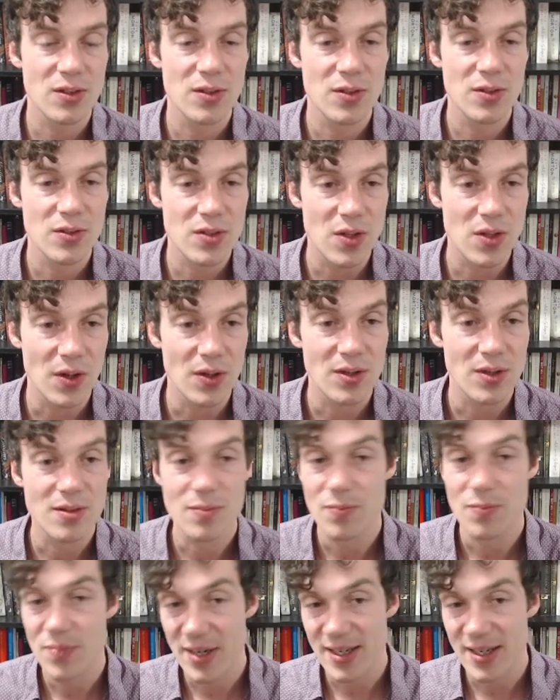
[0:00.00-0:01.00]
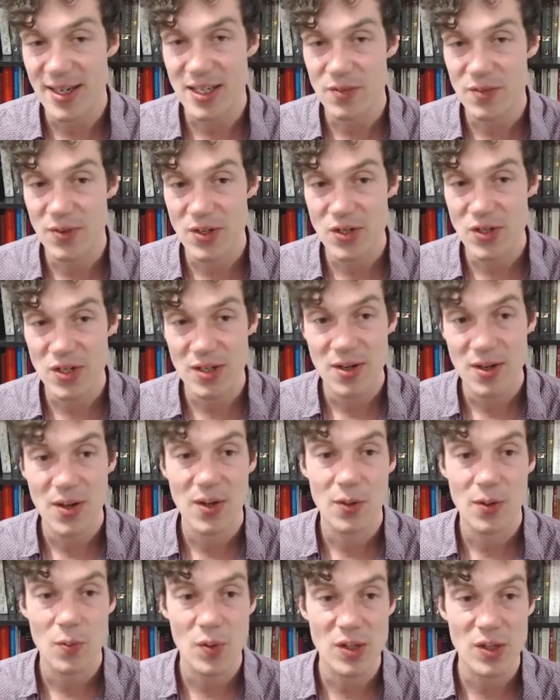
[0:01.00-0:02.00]
So pick next function,
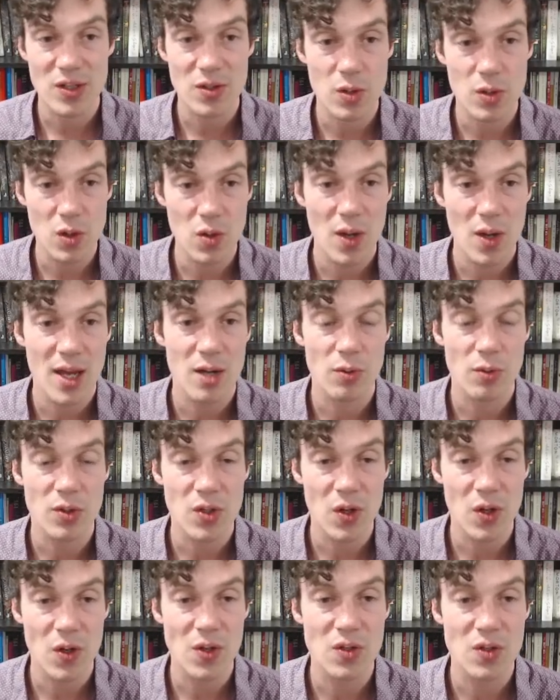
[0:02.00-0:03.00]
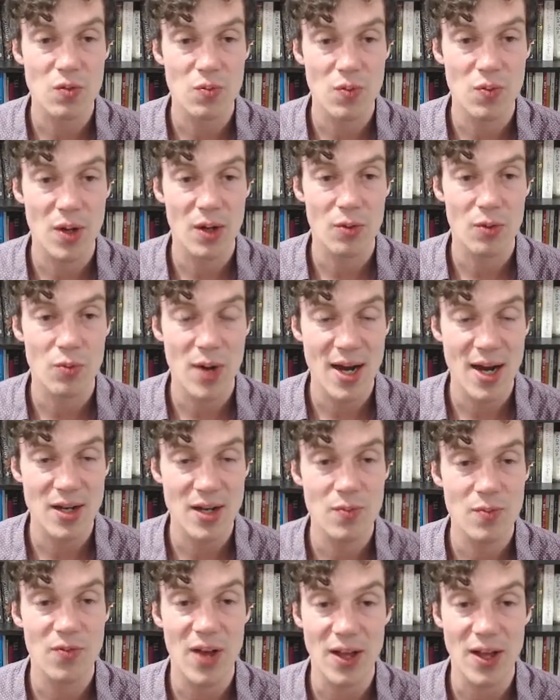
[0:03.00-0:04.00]
what does it do? Returns a random
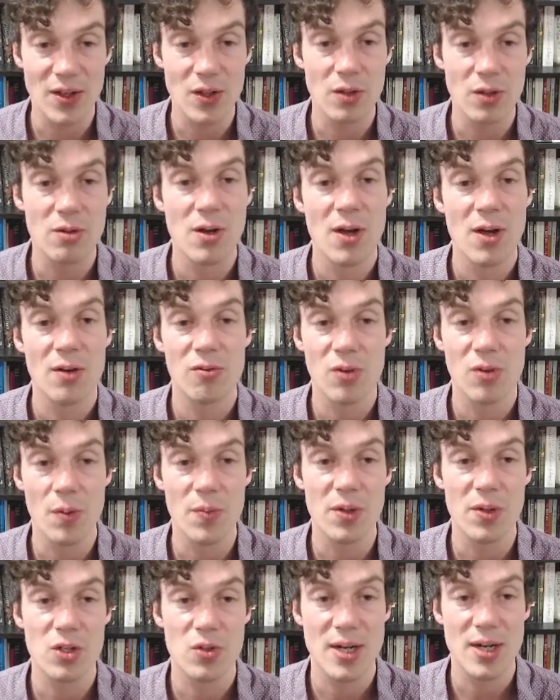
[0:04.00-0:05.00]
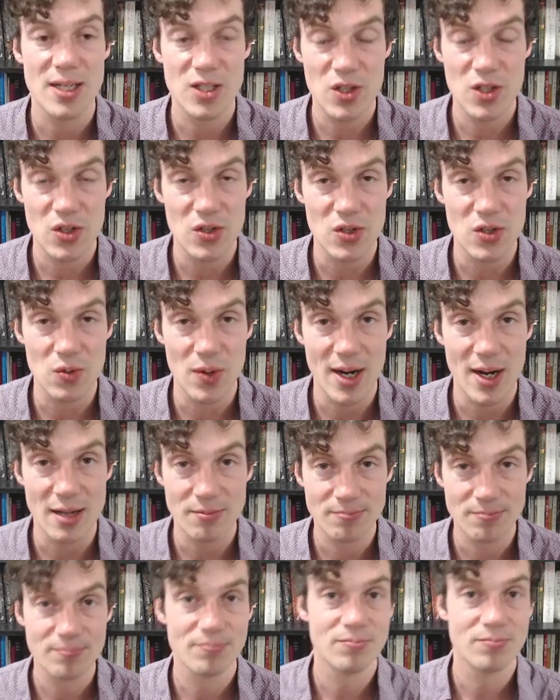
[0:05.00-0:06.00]
value from the transitions array.
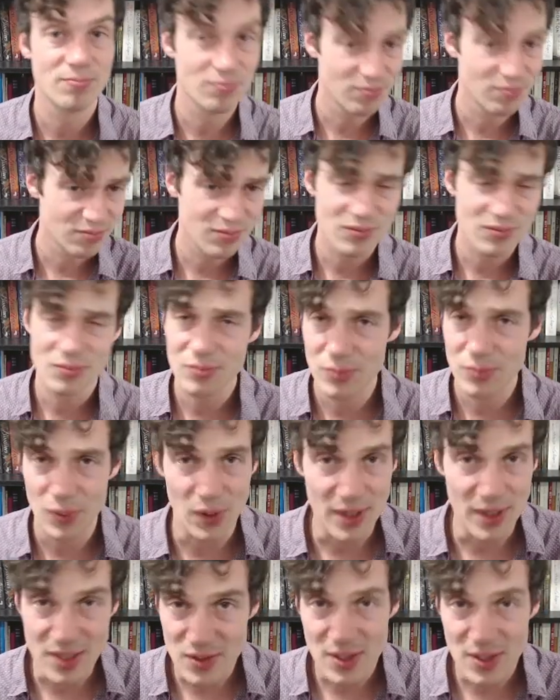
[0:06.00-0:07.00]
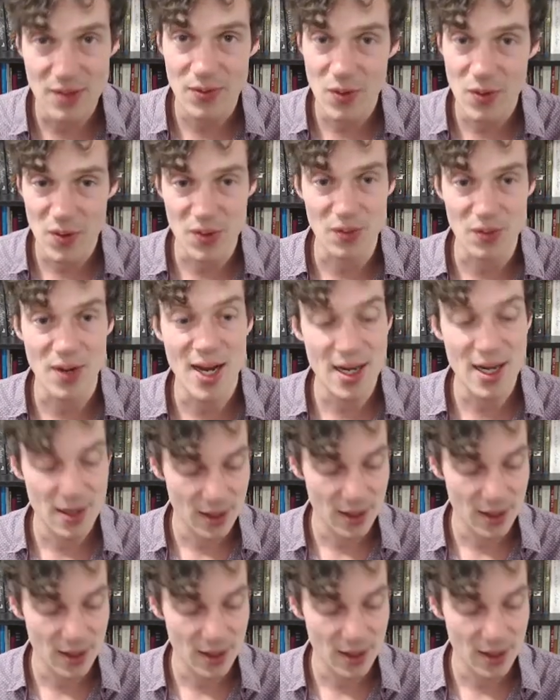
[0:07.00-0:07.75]
Pretty straightforward, right?